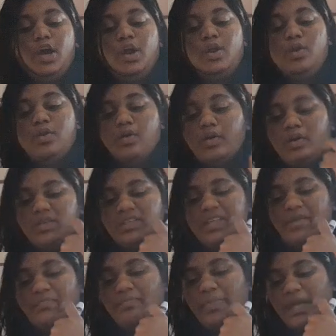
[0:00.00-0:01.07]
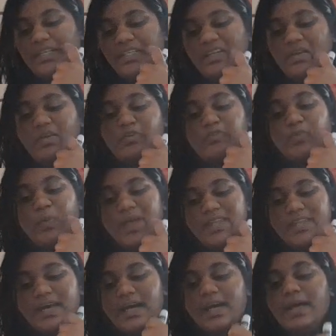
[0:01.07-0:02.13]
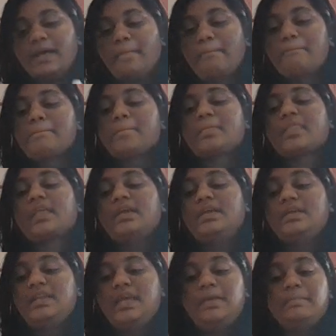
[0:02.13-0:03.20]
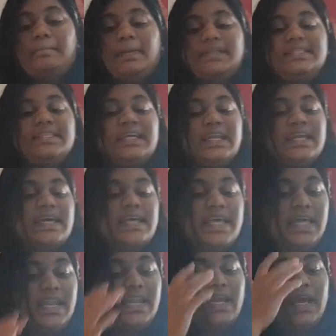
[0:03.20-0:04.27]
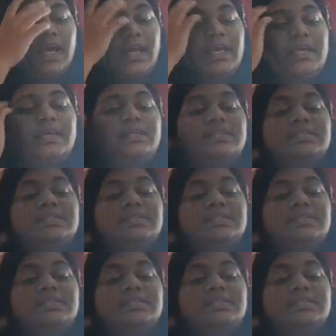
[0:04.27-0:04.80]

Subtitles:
long-term pattern of weather in a particular area. It